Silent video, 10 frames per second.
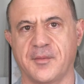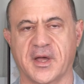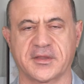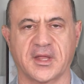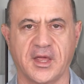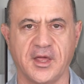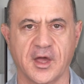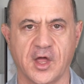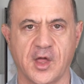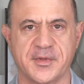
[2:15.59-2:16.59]
about the key
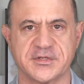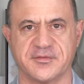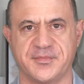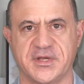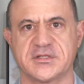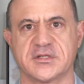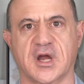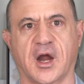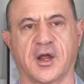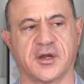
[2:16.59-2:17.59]
elements of business
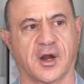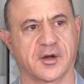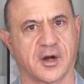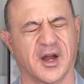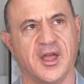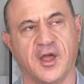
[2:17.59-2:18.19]
architecture